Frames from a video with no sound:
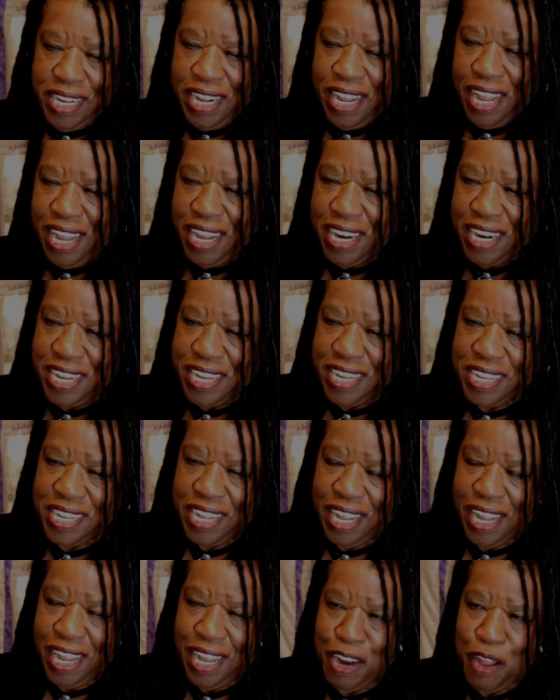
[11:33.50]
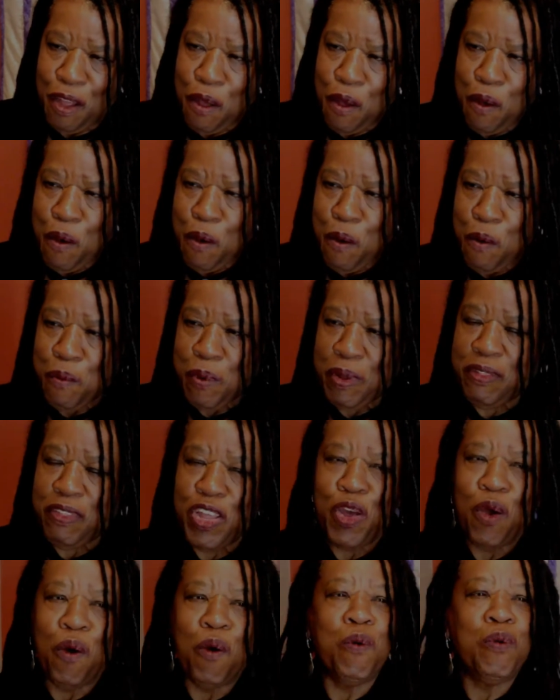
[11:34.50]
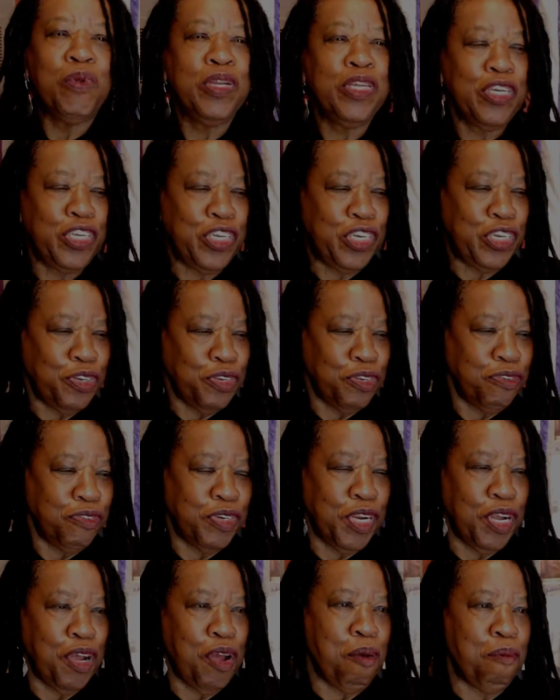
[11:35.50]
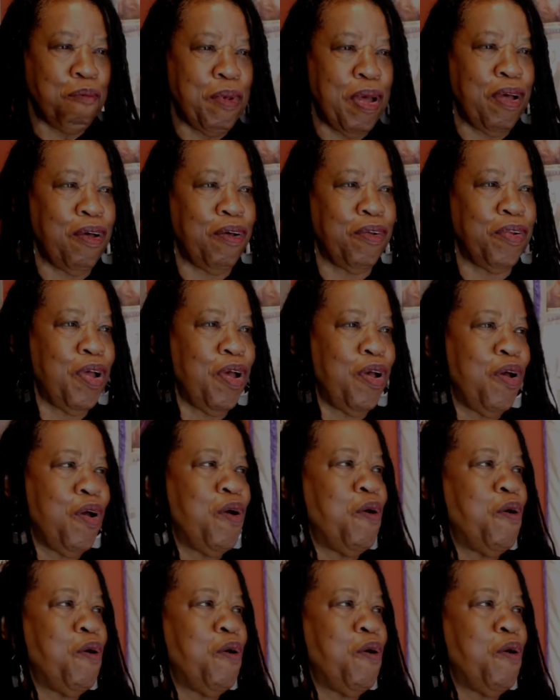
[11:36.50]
that is that when the older children come out,